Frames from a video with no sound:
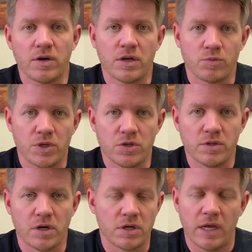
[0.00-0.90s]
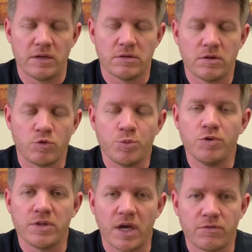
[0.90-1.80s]
and
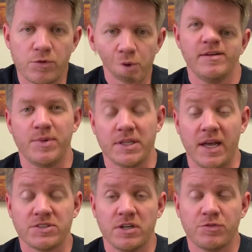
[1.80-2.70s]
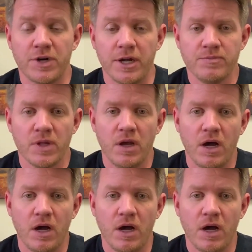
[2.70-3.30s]
removing that for you. But that's all for now.